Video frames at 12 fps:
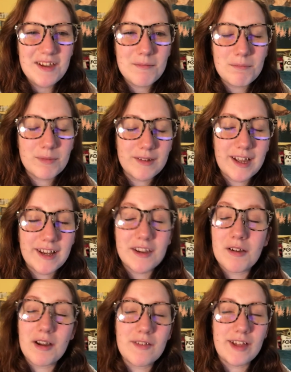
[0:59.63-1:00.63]
But I now
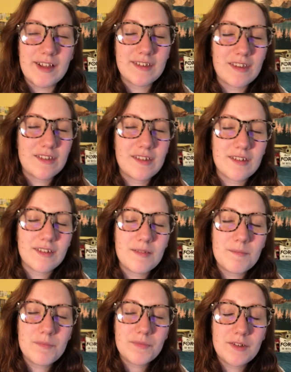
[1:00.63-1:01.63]
have access to
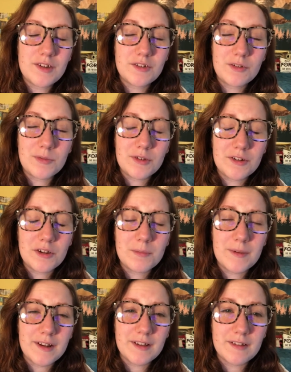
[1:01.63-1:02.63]
YouTube Studio
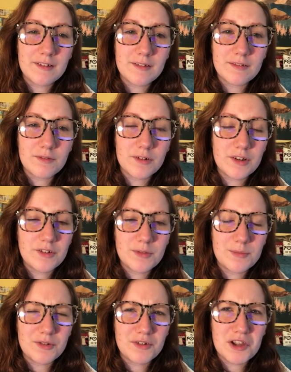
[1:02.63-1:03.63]
Beta, or YouTube
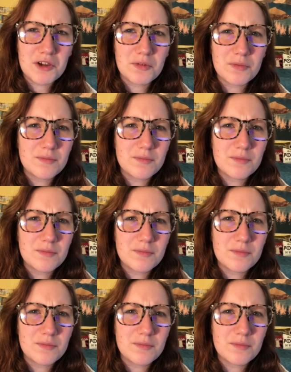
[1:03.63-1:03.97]
Studio,